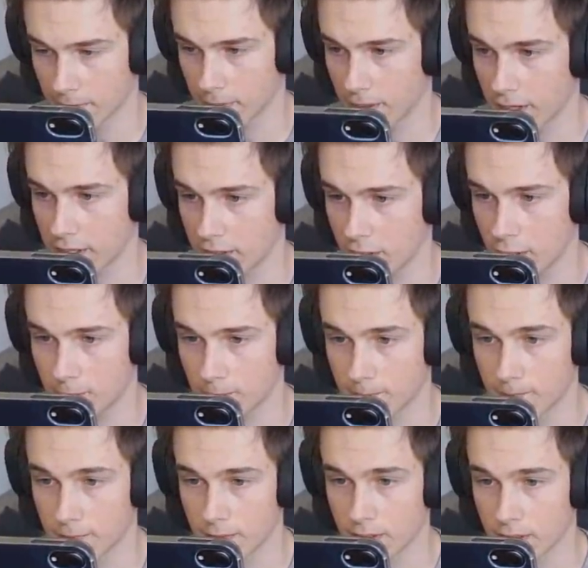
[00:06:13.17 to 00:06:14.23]
Thank you.
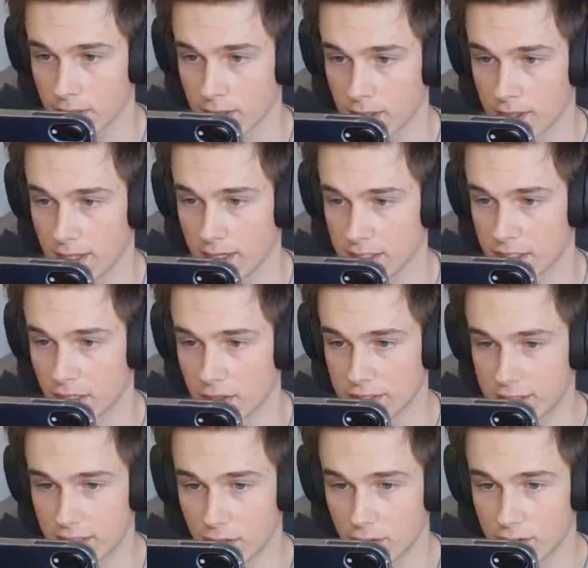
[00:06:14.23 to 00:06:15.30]
And as long as
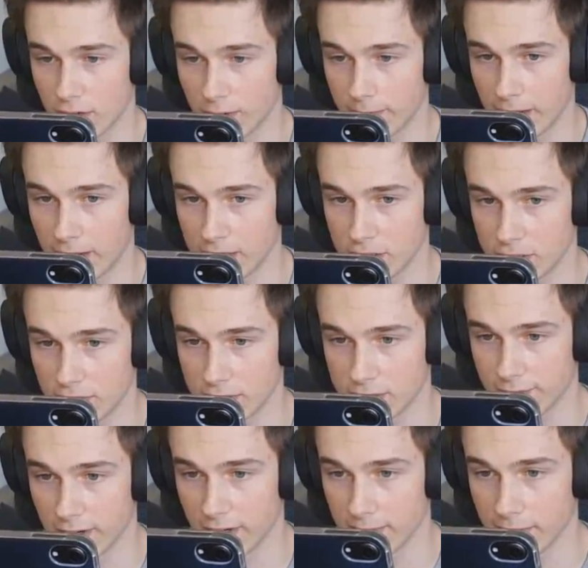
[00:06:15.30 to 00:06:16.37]
they don't come behind you, it's
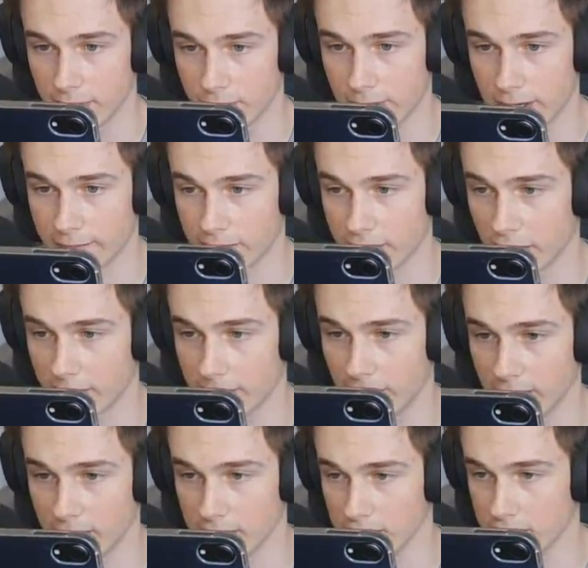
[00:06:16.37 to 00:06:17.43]
fine. But we have a guy
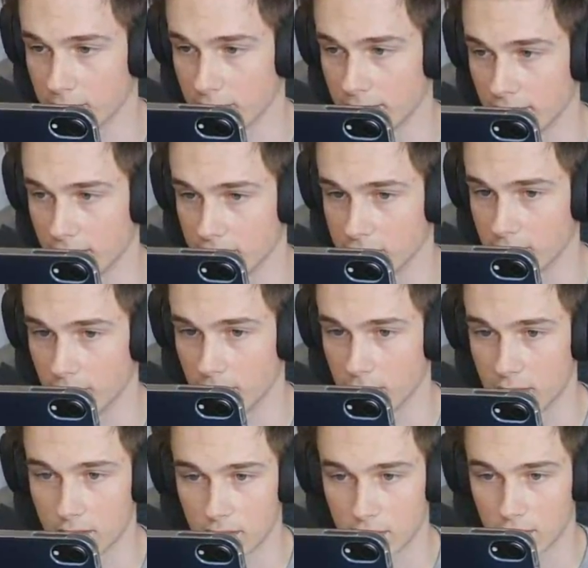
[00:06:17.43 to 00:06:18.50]
behind us right now as
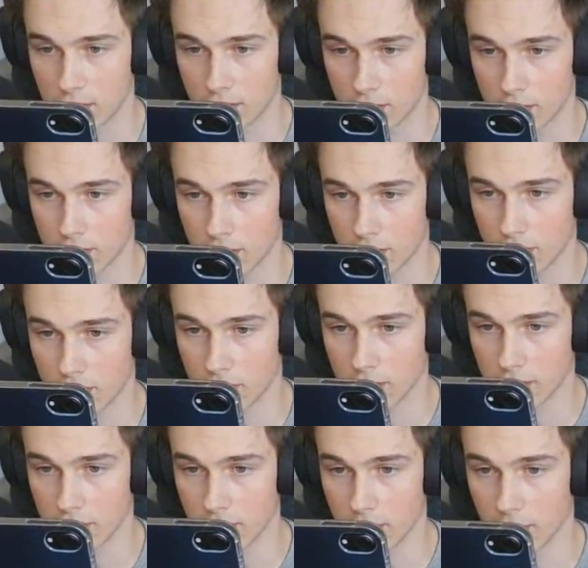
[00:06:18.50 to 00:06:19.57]
well. I
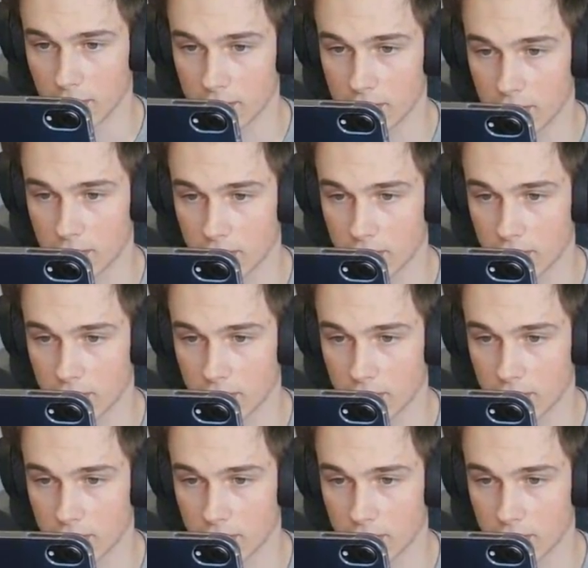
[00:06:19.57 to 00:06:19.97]
know that.